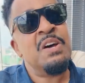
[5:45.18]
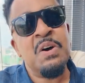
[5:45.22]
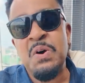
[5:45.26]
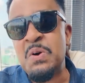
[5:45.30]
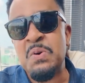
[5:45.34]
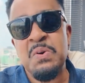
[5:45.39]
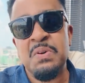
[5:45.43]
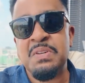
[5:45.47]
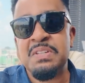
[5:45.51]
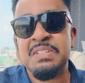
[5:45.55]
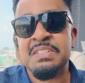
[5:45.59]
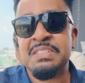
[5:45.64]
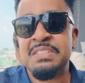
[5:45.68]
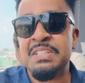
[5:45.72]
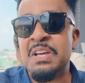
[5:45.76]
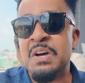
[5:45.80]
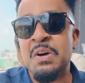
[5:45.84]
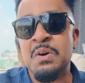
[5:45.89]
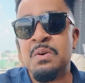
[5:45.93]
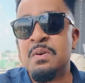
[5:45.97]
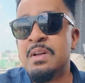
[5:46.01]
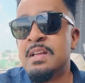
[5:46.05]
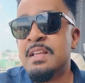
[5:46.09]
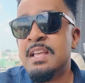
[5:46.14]

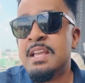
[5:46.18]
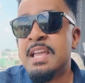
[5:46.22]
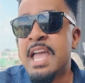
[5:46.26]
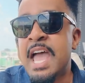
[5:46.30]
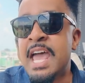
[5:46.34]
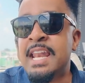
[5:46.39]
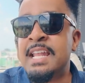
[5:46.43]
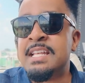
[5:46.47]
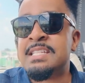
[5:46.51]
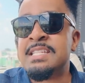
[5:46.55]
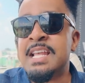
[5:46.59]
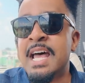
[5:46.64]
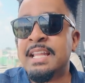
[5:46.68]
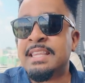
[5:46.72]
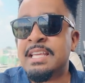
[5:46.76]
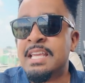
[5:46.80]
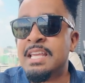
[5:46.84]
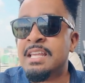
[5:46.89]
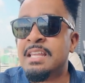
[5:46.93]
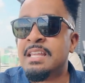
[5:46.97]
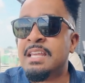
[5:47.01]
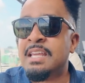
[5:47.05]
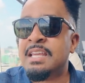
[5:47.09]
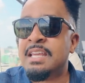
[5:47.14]
No, and it's not.
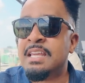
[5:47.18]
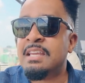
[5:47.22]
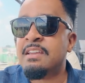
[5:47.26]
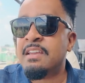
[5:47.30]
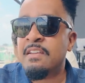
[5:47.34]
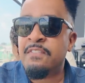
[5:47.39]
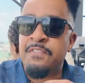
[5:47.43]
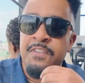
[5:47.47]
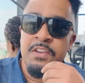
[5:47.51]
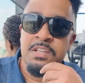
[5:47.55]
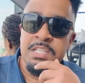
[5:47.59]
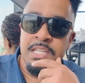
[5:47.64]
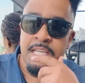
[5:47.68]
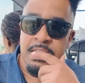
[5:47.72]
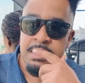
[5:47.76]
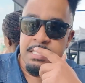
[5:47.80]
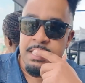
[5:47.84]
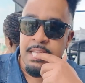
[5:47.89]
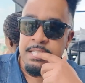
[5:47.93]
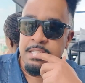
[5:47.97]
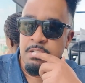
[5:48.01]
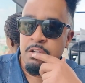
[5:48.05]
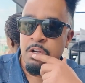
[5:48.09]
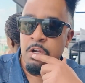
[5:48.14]
It feels like a
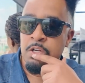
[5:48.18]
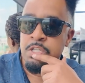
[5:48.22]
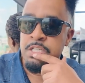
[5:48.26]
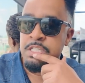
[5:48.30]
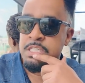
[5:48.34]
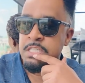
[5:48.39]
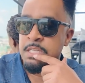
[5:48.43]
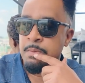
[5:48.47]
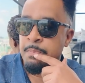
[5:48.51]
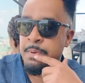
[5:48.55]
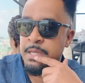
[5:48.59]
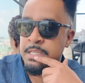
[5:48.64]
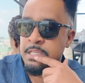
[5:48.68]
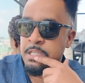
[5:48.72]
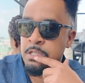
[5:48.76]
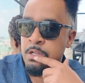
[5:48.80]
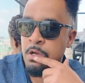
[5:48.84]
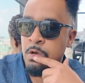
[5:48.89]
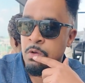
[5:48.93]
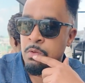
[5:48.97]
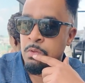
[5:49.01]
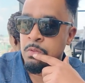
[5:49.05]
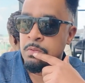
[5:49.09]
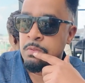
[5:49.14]
sense of urgency, but
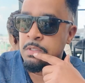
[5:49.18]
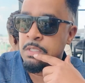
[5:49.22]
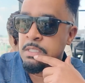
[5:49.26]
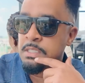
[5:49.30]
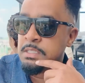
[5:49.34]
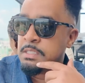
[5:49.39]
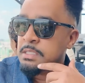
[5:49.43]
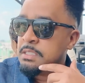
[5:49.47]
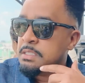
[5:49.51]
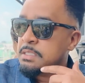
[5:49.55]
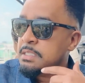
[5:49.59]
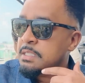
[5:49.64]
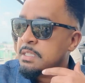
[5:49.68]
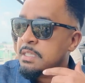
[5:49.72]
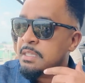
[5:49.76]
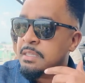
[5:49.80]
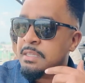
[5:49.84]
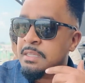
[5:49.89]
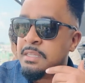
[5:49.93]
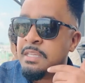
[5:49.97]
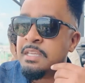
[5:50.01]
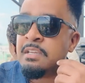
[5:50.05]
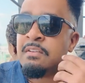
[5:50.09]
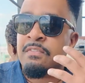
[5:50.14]

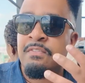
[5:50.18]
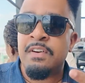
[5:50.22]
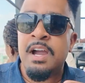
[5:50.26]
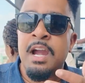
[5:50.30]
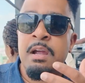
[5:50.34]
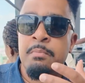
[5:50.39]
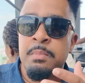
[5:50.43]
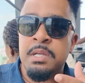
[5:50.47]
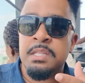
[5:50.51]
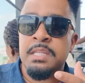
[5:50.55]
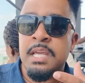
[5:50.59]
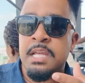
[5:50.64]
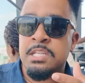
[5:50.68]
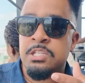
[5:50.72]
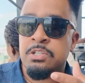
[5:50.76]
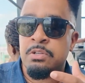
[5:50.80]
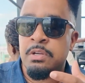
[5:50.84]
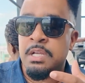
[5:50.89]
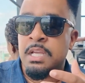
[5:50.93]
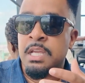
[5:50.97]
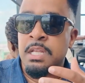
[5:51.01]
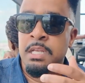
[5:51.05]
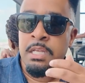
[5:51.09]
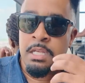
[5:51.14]
the environment that
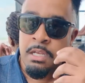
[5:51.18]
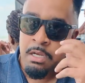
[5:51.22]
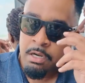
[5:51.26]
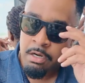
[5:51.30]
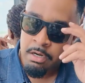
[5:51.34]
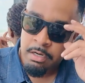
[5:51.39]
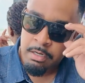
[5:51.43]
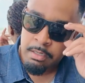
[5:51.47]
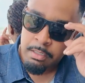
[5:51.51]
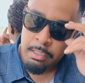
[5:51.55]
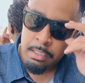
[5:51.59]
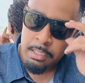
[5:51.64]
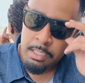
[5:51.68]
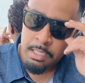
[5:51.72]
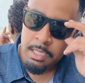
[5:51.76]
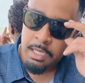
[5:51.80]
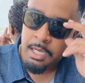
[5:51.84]
you're in here,